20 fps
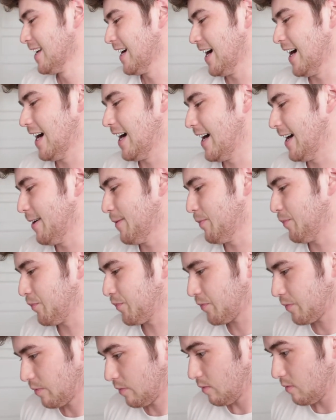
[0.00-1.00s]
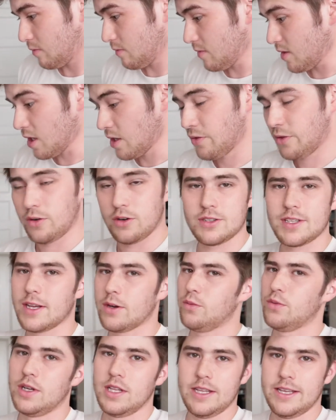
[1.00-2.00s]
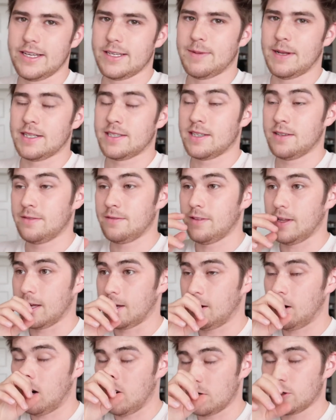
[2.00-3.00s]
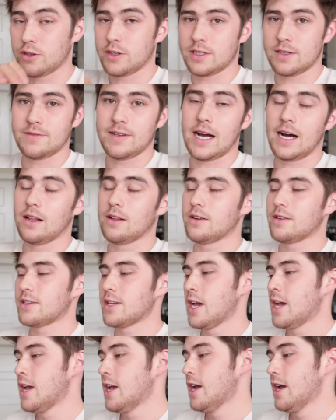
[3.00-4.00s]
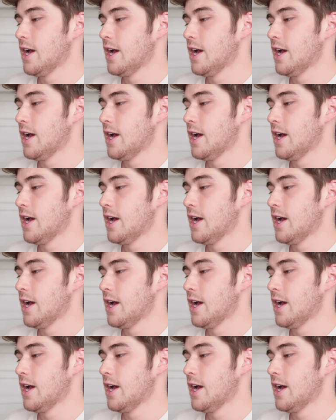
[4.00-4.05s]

They're just like really expensive, like hundreds of dollars.